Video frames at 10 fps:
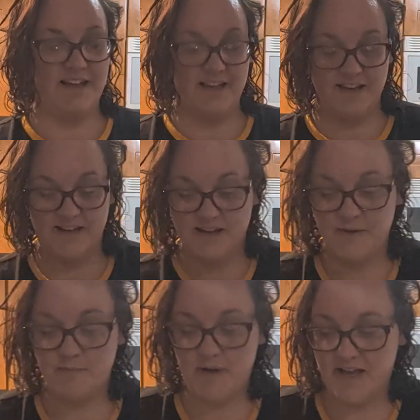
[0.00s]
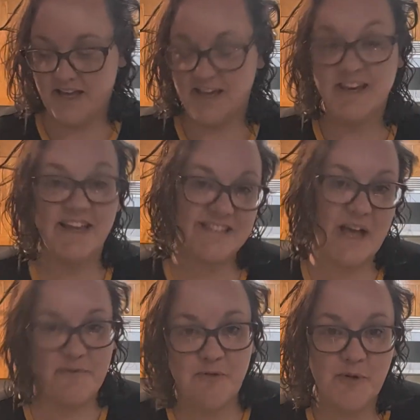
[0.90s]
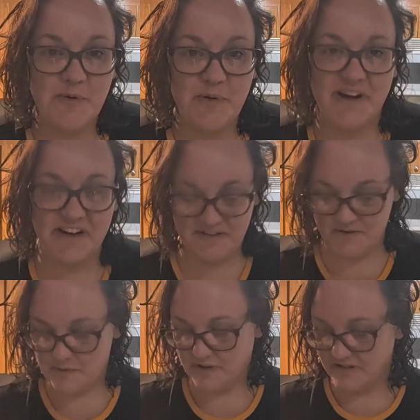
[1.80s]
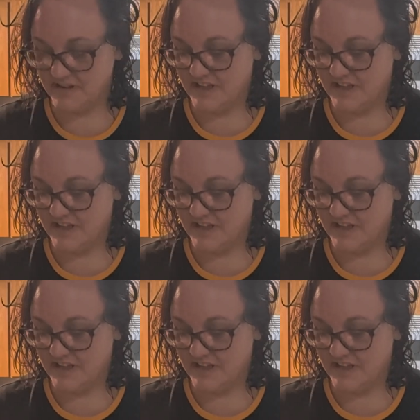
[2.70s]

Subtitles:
in my nighttime formal wear, if you will.